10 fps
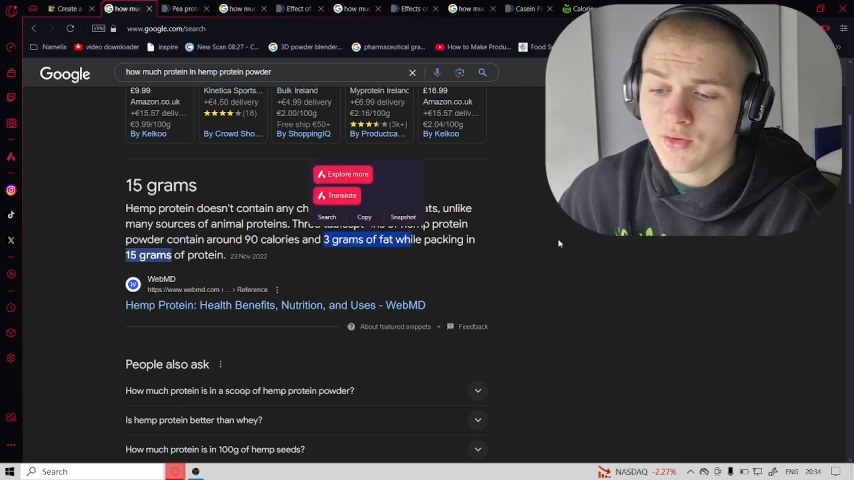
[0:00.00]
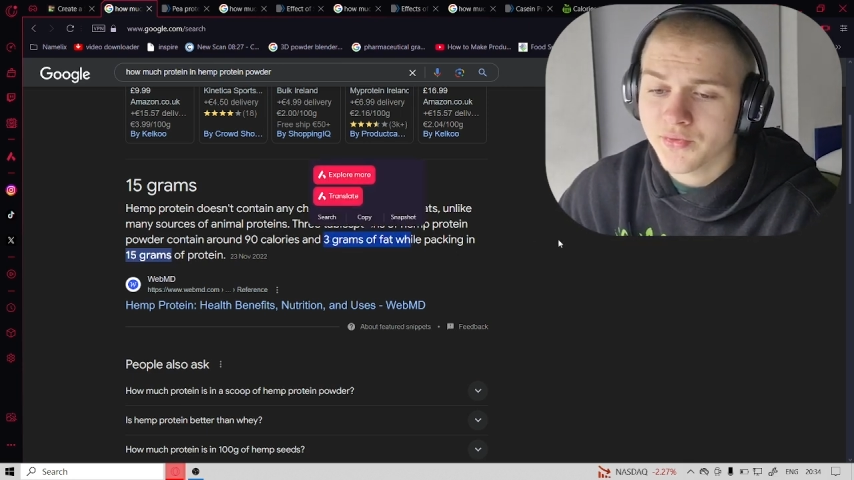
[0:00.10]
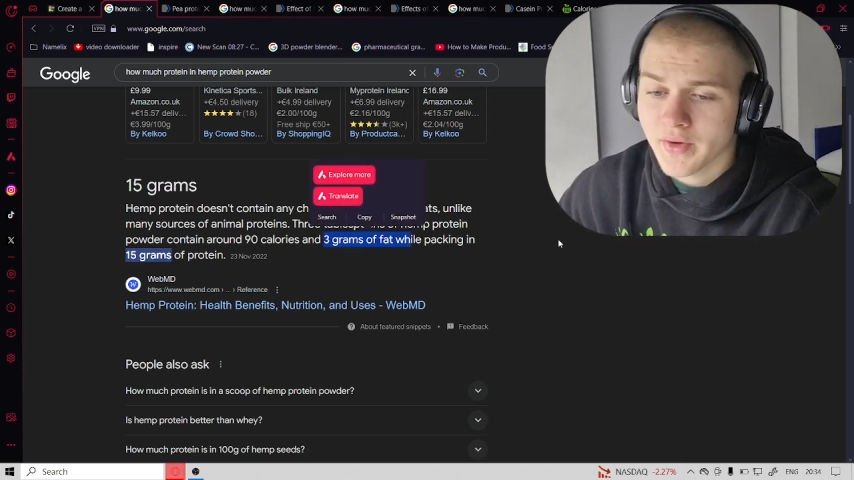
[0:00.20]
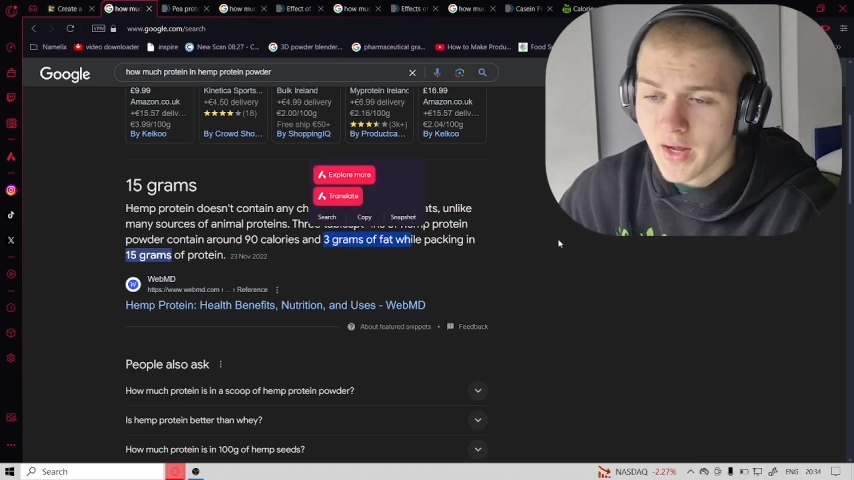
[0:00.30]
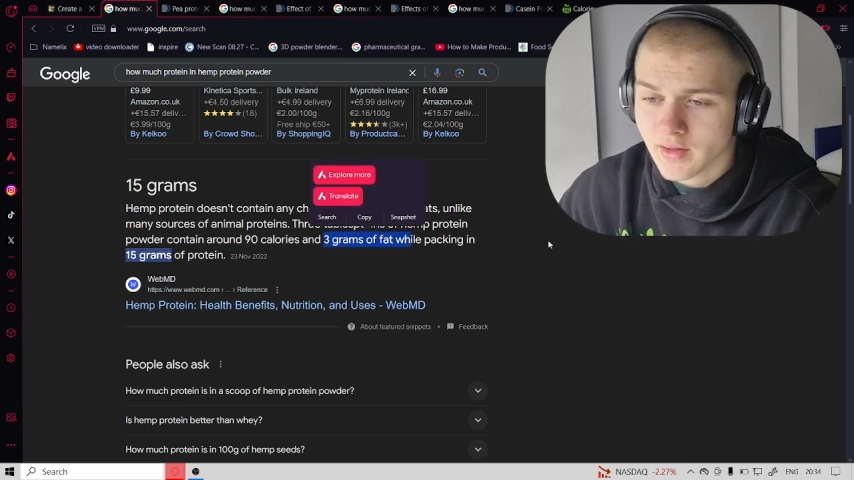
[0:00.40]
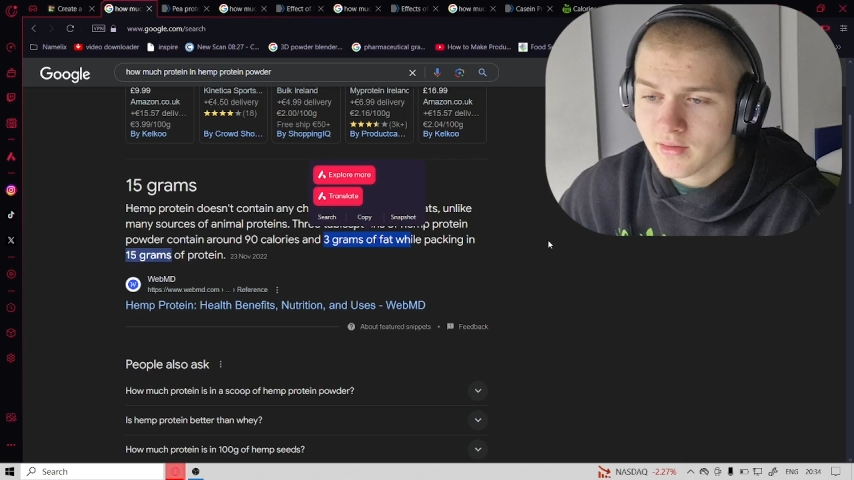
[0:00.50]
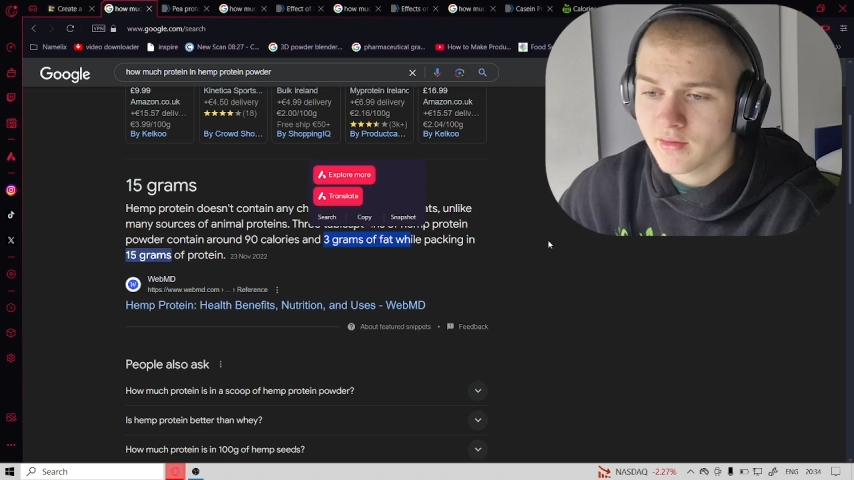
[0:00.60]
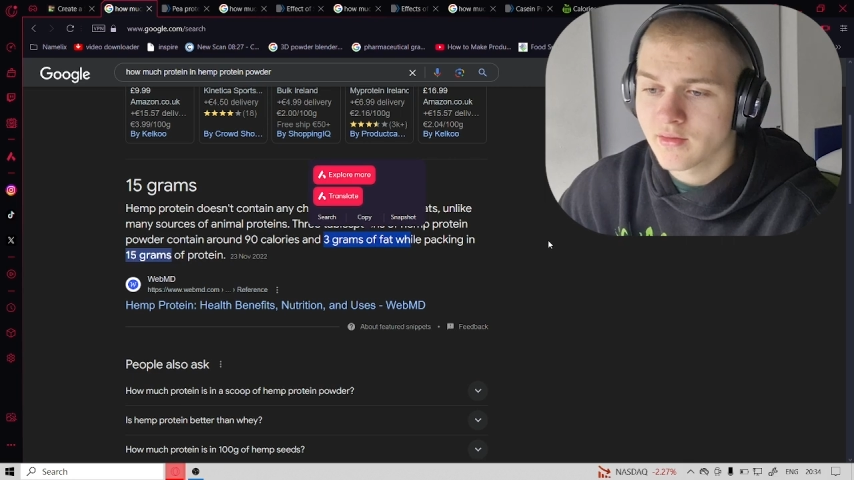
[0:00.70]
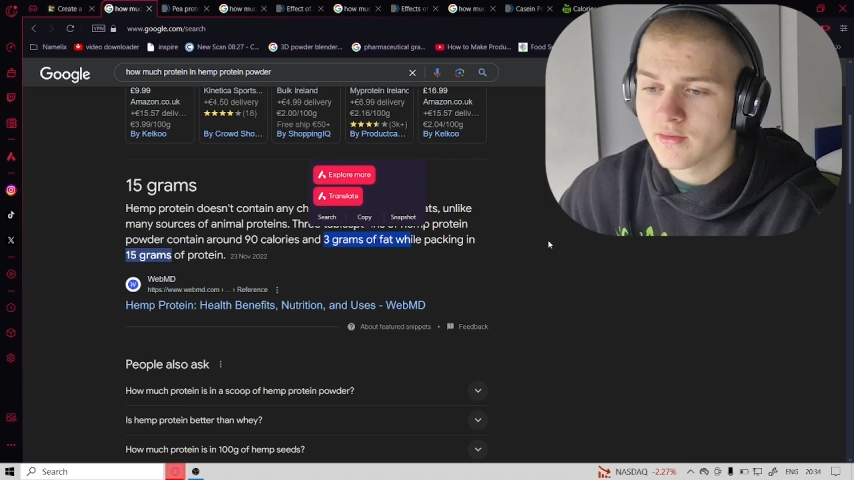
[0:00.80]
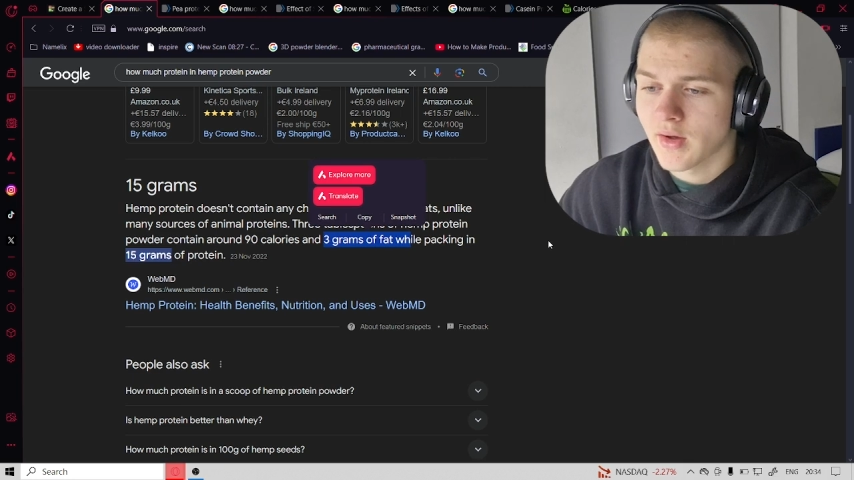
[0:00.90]
fat
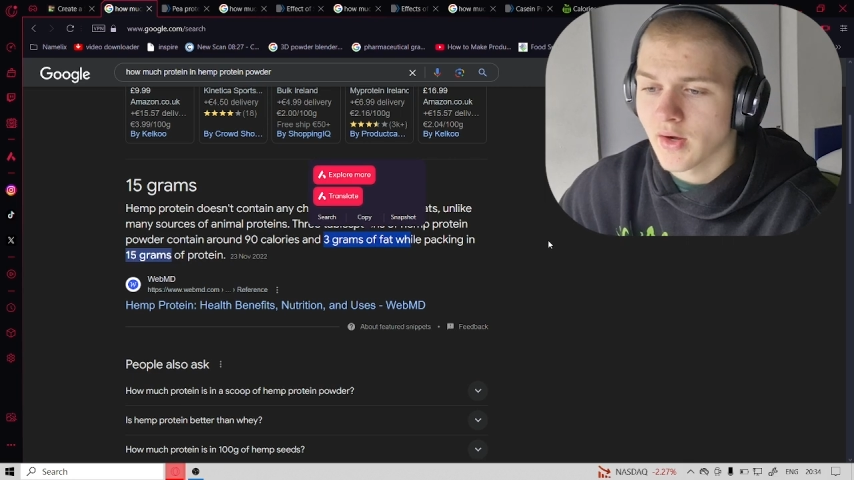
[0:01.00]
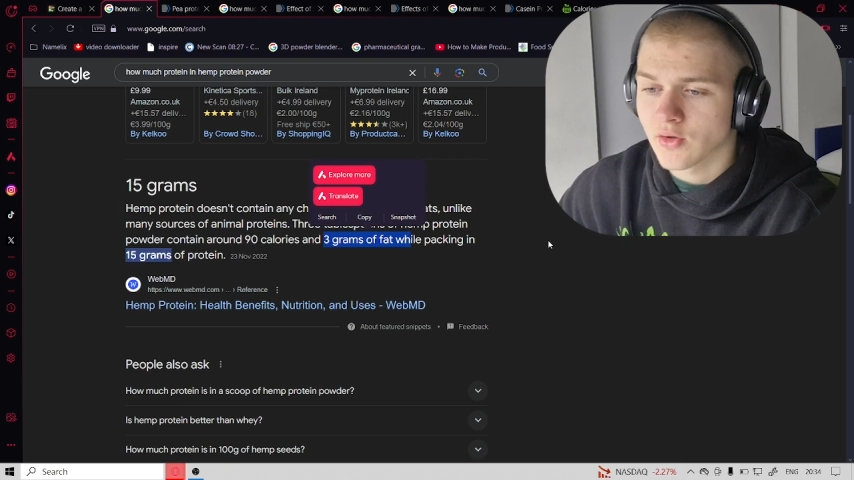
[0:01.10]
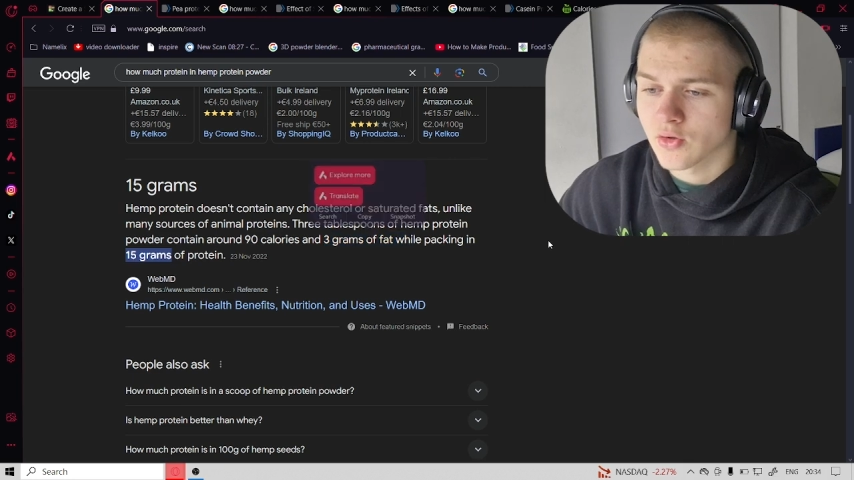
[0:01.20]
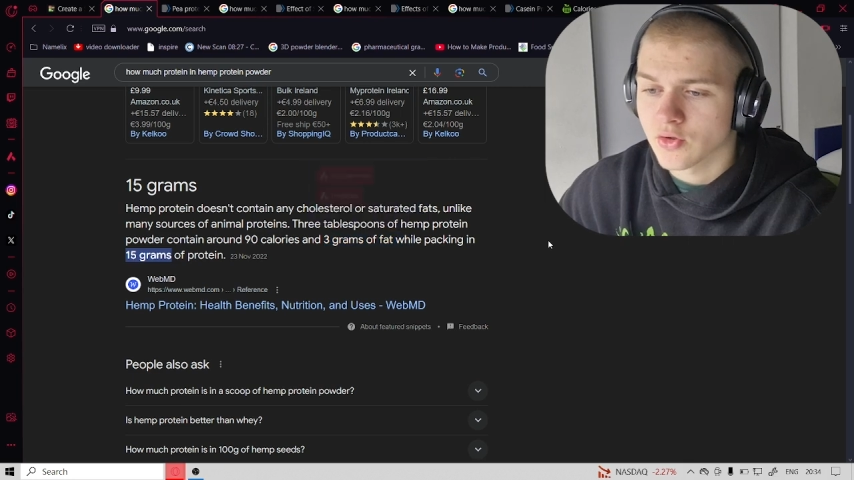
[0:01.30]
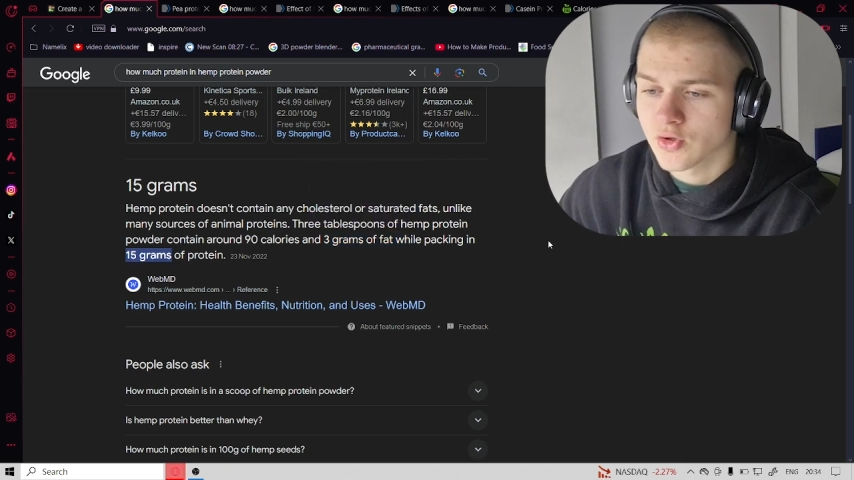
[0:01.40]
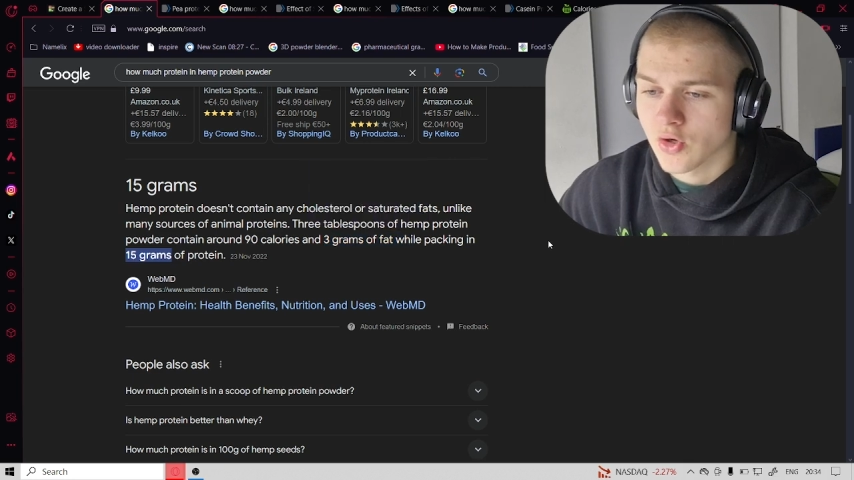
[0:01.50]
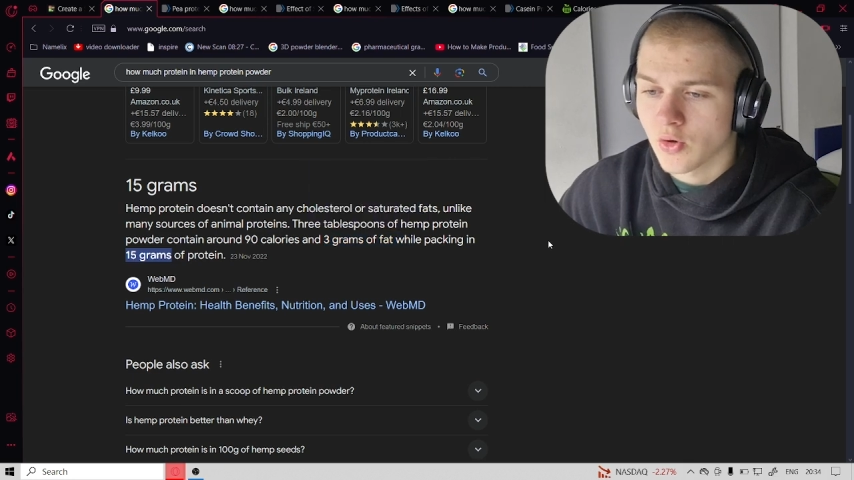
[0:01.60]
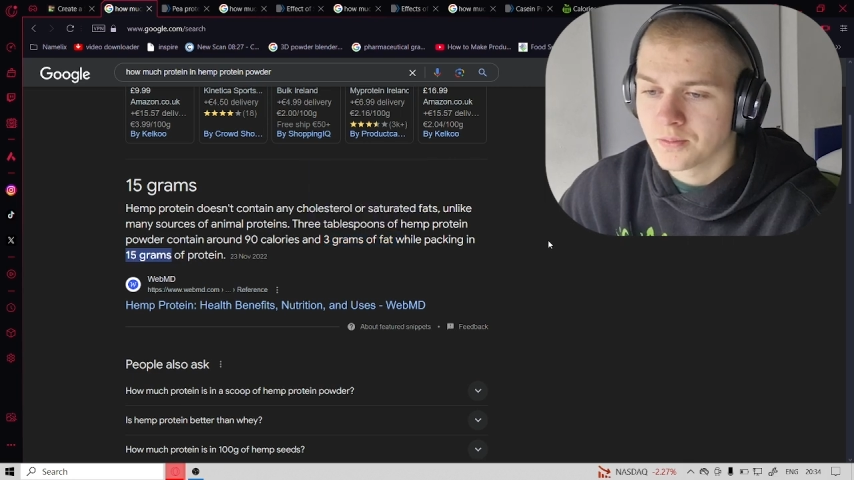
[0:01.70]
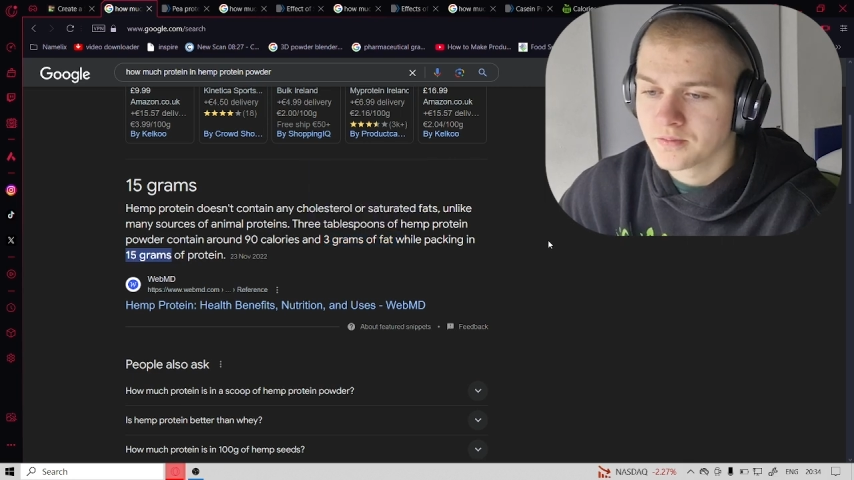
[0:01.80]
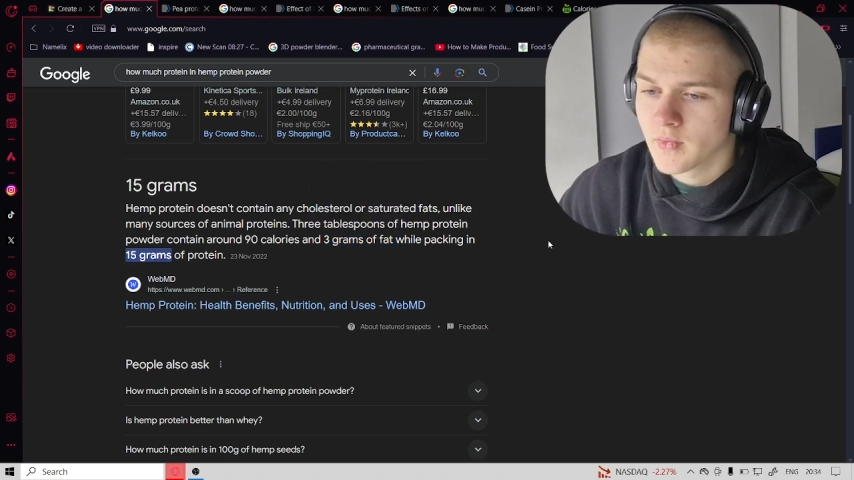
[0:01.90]
factor. So,